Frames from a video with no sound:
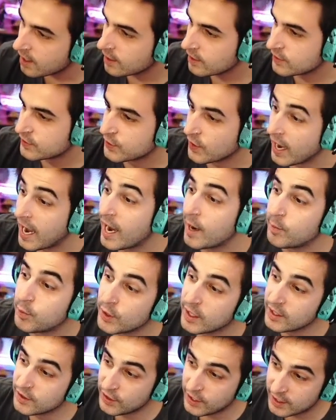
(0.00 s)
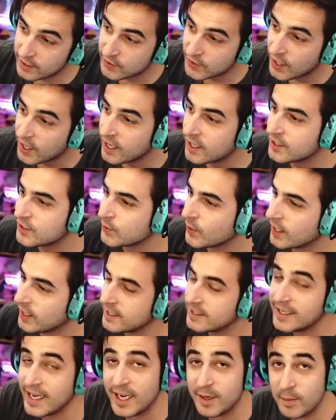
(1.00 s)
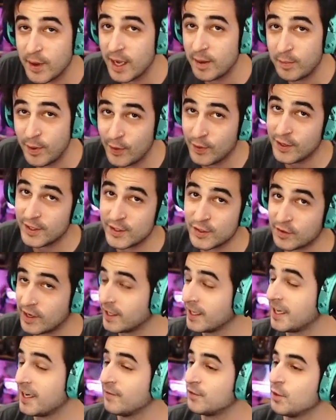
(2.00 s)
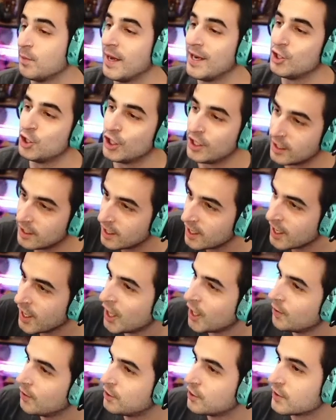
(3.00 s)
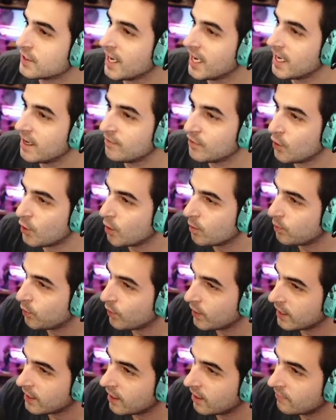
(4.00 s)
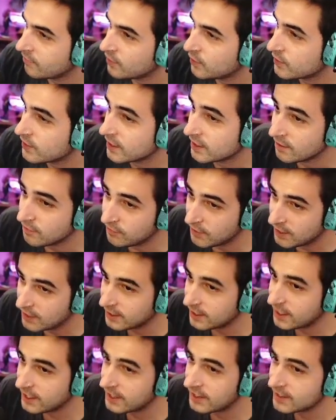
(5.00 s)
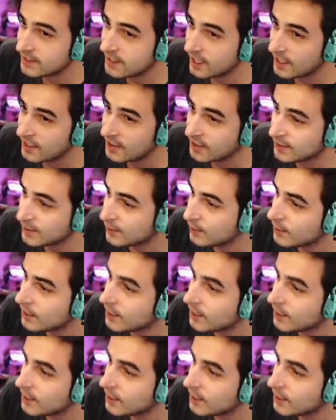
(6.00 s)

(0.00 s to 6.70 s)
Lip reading: So I bring Theatar so I can take my opponent's Relic of Dimension, which is kind of the whole point of using the Finley in this deck too.